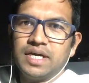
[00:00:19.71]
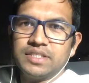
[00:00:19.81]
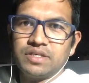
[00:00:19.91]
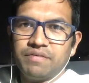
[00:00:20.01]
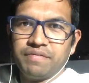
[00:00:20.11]
a
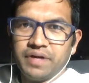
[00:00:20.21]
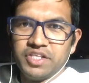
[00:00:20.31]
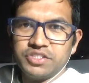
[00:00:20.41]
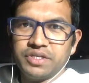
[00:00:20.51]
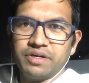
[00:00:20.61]
software
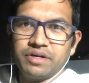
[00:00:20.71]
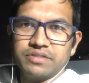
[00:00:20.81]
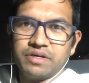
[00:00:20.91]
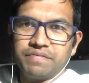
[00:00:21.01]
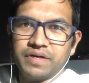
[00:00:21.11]
engineer or a
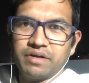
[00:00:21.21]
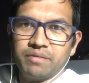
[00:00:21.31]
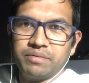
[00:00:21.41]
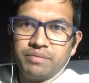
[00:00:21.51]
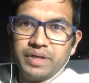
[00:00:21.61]
software
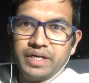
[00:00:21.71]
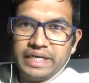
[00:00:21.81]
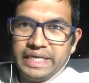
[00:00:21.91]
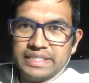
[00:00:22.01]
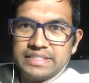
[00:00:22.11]
developer really
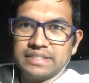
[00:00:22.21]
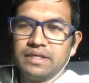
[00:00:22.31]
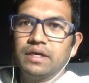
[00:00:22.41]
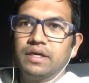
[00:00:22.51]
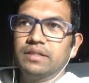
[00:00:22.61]
needs
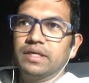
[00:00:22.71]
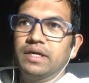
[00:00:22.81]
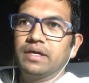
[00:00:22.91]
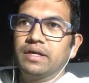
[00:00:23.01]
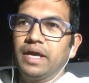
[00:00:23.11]
in
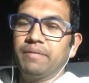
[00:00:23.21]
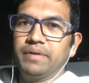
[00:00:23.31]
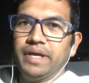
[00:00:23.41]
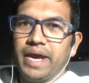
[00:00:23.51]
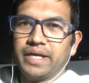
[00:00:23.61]
their
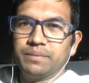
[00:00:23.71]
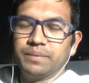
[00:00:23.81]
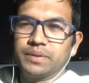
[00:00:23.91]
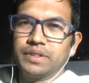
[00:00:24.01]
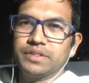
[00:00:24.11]
everyday
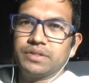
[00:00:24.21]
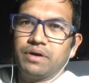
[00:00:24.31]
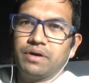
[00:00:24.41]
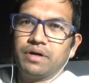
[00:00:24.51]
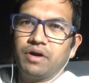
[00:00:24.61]
activities,
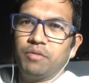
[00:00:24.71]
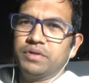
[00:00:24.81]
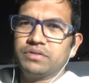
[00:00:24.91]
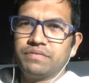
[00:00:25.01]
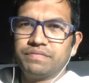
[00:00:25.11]
or how
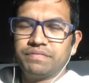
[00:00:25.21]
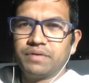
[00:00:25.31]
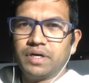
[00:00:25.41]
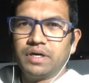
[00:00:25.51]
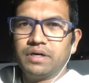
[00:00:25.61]
much of
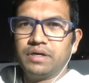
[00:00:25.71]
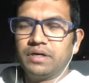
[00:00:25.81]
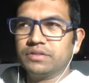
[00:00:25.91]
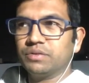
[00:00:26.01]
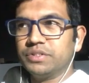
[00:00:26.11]

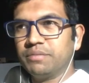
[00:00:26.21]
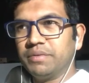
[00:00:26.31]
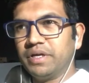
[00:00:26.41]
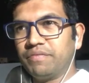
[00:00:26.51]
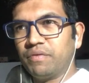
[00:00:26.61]
a social
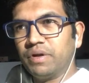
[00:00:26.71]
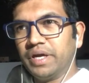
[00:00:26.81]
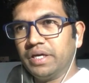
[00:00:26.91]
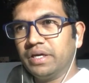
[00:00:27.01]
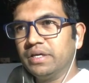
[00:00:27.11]
media
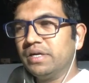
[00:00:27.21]
following